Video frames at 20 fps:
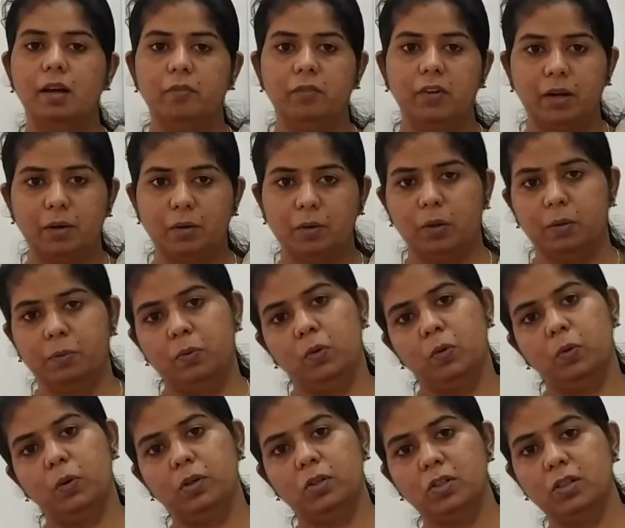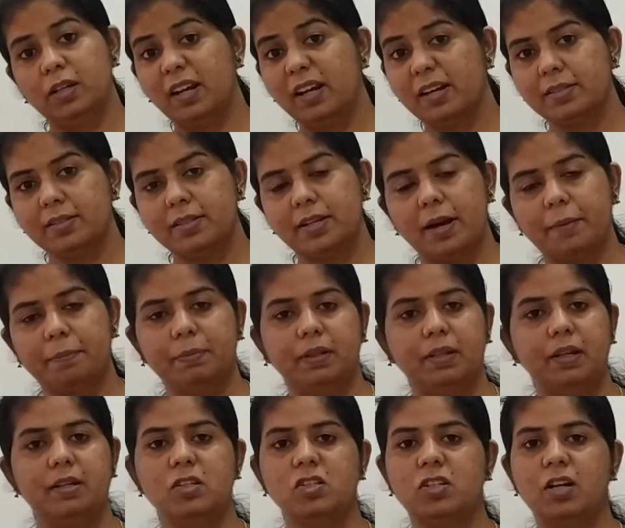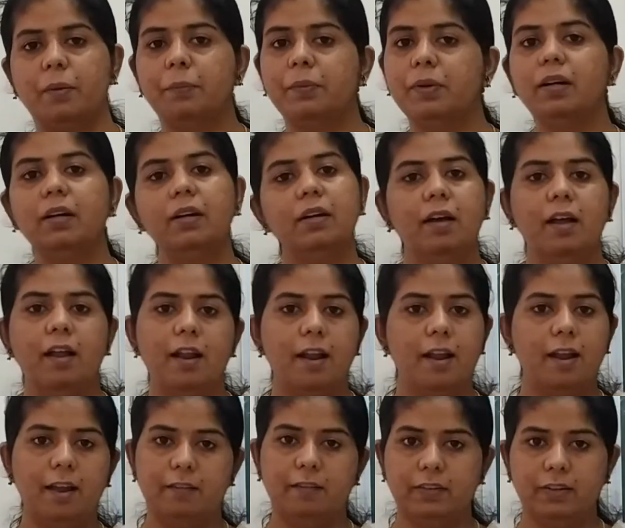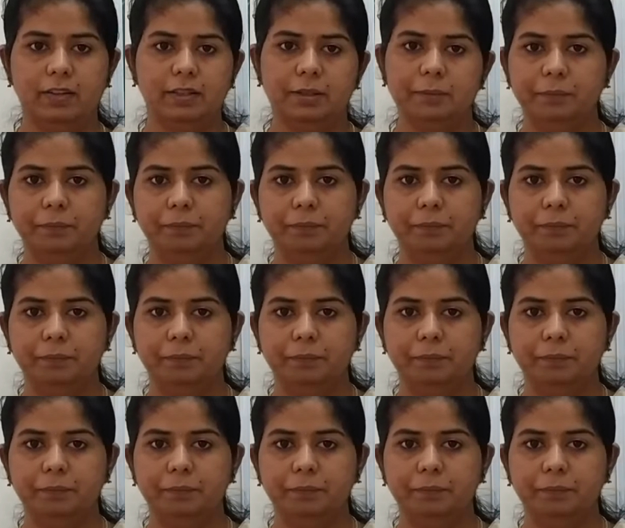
We are going to the next chapter, that is chapter 11.